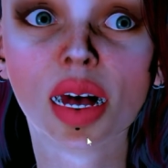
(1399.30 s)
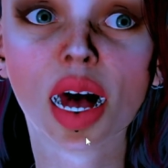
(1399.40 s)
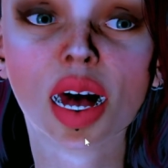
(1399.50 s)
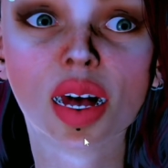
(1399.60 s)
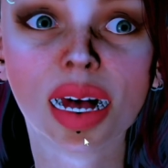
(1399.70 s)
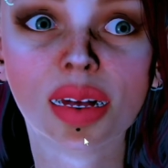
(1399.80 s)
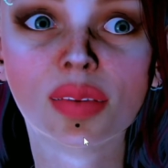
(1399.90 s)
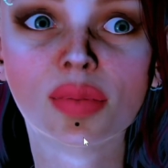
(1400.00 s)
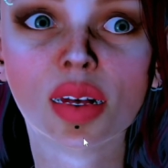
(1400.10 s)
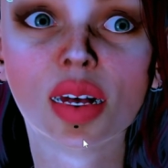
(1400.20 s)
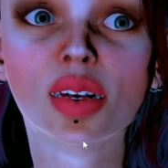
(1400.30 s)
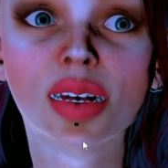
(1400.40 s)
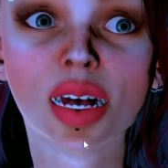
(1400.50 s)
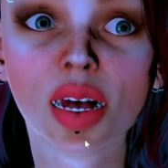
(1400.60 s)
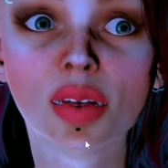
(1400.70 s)
All right,
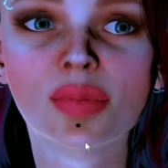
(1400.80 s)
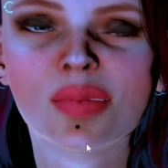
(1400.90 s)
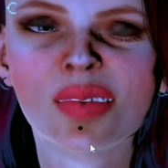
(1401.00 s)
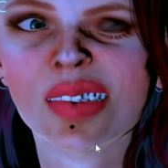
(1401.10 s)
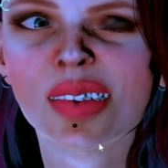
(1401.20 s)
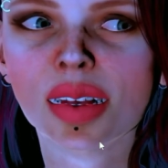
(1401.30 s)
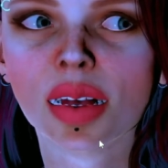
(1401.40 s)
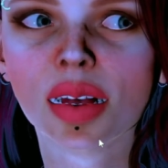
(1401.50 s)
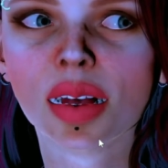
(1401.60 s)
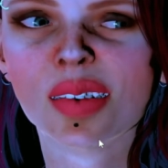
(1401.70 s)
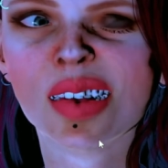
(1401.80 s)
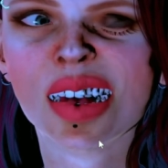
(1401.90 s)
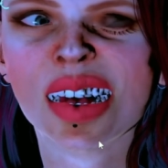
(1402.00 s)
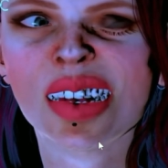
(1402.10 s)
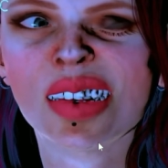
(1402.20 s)
so
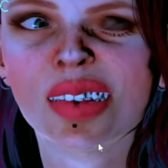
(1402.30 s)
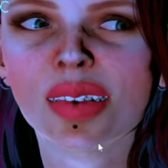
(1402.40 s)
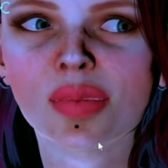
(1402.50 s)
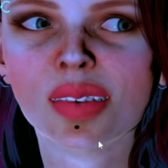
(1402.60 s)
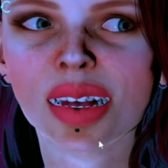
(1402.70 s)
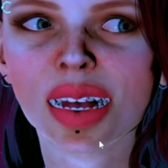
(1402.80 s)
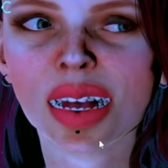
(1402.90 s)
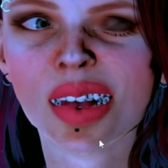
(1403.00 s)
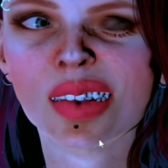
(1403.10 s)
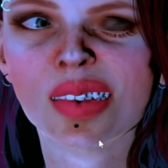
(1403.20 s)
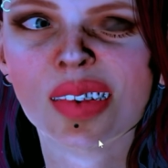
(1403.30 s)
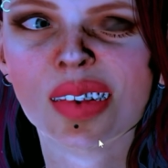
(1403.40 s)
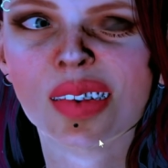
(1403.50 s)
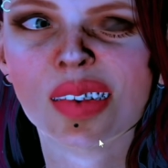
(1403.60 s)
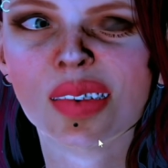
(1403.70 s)
she's doing it again.
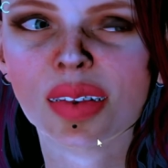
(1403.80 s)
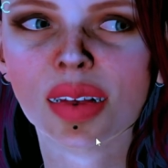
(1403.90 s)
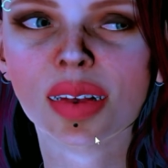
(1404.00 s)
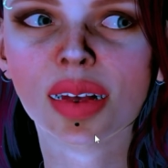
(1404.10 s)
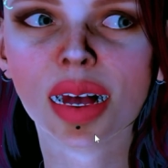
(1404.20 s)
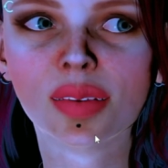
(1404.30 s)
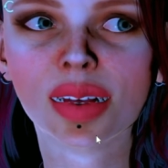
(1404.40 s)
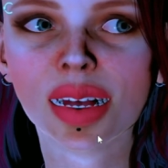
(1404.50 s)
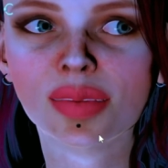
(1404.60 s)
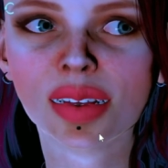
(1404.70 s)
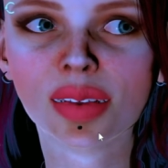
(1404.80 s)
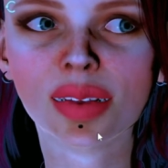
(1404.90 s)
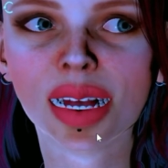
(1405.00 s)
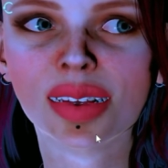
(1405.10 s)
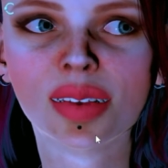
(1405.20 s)
I'm gonna have to go
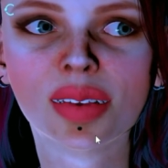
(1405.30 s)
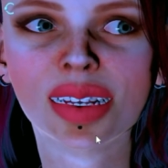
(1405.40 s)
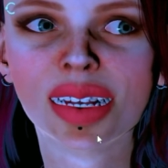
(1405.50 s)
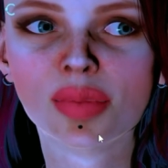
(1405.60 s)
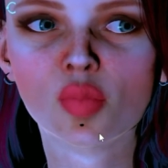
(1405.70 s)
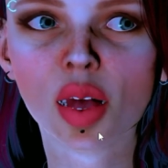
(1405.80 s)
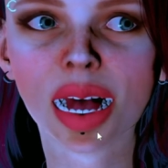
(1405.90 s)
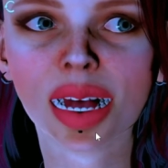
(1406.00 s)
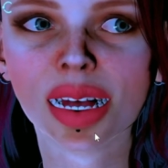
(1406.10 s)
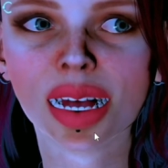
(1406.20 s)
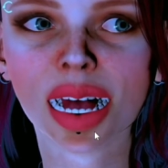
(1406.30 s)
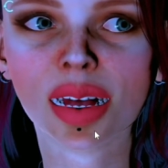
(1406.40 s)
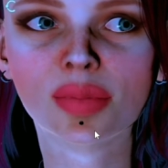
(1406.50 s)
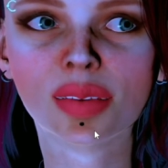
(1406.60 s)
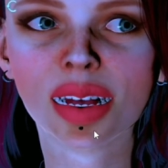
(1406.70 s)
back and revisit why that
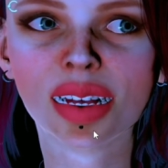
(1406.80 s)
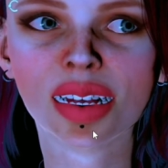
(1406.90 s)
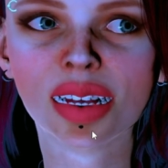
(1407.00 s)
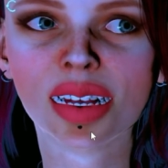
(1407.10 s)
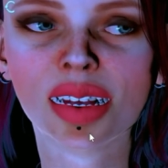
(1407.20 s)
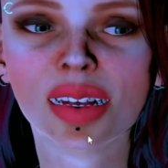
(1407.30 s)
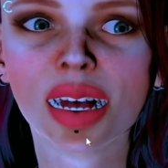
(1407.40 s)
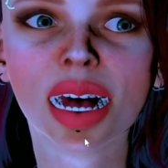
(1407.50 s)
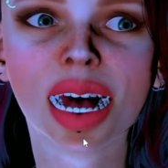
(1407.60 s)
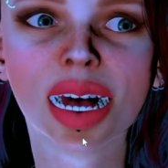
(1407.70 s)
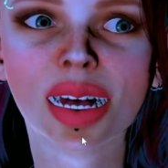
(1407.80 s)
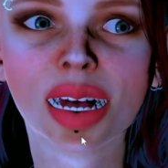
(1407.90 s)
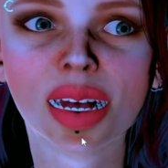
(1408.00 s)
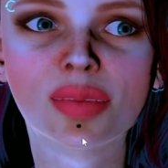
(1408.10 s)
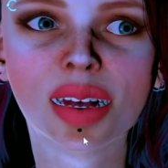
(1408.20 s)
happens. I
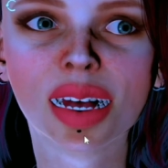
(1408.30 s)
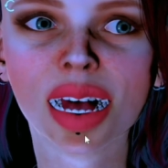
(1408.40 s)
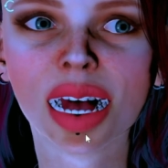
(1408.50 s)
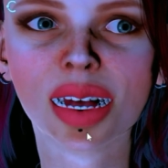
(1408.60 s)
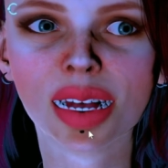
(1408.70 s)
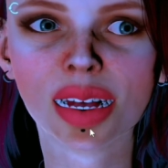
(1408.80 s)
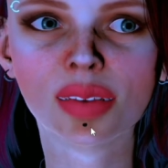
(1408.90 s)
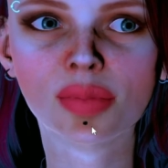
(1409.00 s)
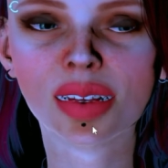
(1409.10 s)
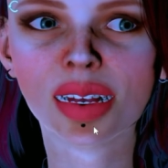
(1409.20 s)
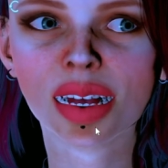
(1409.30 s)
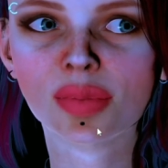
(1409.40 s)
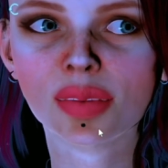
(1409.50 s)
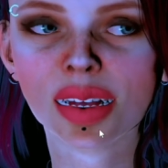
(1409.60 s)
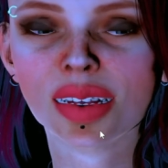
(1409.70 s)
think I've got an eyelash blend shape
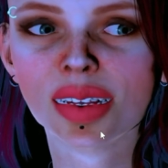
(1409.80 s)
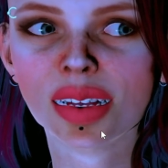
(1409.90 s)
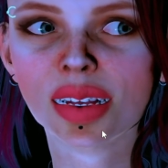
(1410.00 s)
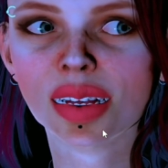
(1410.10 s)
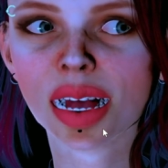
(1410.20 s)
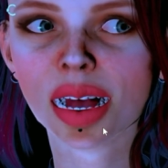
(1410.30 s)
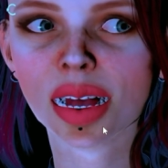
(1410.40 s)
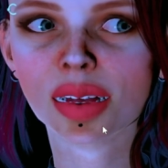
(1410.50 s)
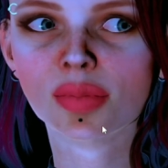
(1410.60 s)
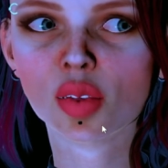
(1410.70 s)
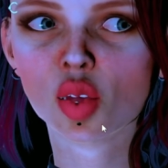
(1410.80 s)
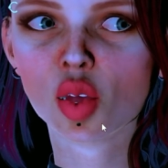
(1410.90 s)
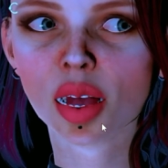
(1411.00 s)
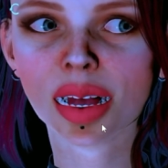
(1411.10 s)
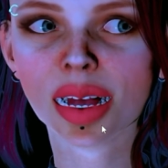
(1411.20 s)
that is just not
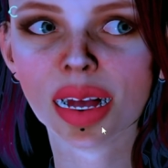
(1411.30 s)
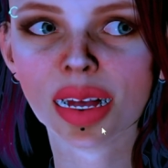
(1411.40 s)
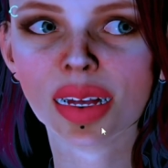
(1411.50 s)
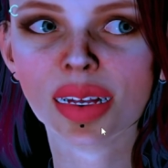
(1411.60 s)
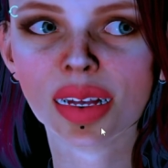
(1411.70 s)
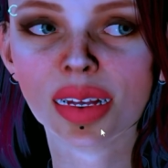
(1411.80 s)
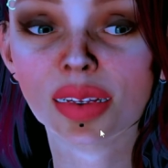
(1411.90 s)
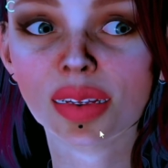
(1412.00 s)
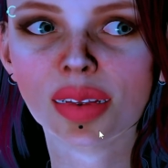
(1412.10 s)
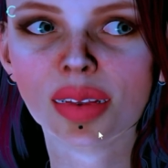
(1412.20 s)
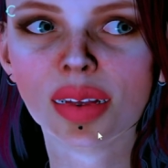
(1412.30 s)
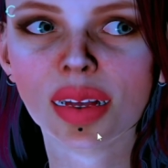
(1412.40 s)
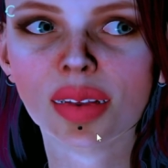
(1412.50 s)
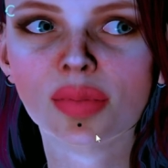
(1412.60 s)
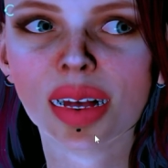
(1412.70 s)
quite
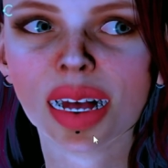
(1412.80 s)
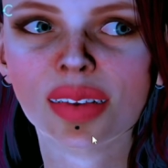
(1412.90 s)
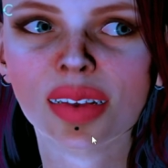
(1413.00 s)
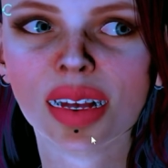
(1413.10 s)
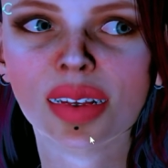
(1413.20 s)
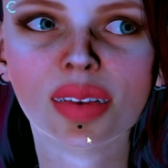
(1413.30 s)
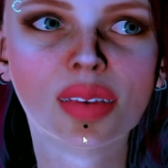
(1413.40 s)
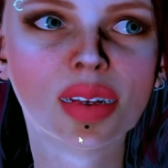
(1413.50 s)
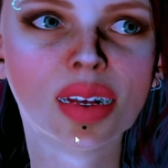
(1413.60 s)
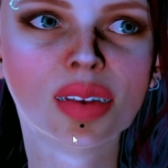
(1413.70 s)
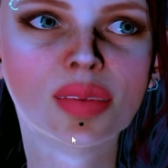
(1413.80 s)
behaving, you know.